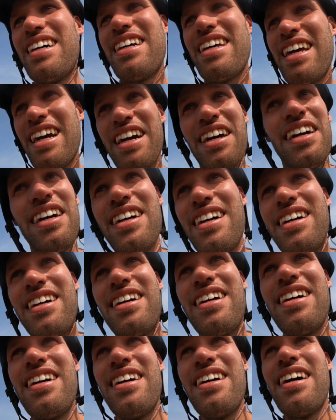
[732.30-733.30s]
yeah,
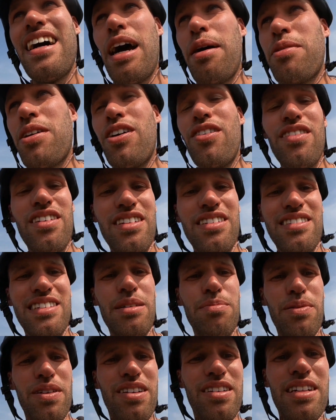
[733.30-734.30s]
I'm going
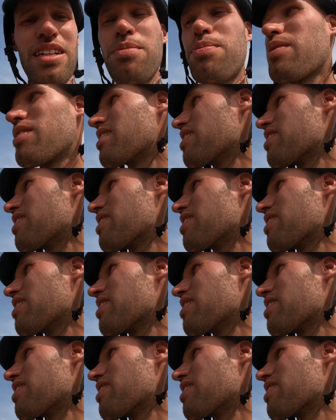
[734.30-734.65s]
deeper and deeper